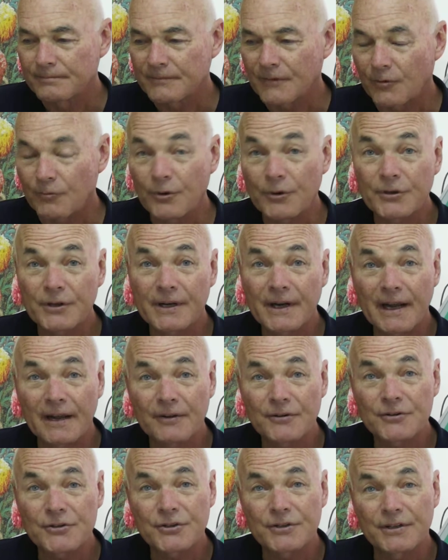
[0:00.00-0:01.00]
root
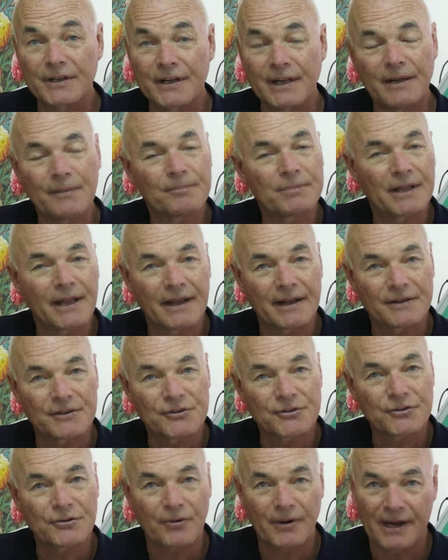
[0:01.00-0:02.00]
canals,
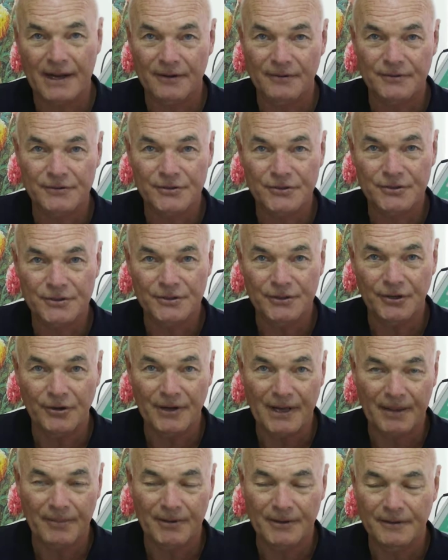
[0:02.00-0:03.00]
implants, crowns, you
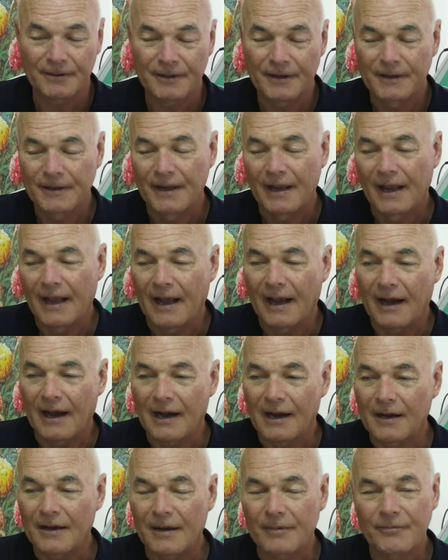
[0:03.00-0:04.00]
name it.
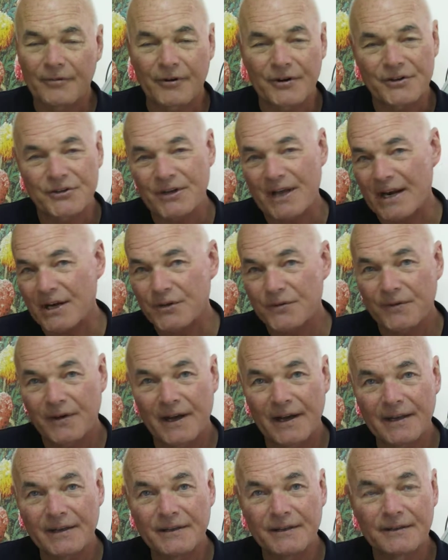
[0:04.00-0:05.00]
I'm very
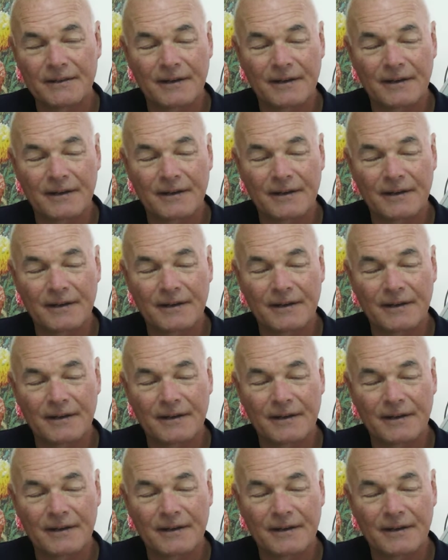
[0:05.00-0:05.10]
satisfied.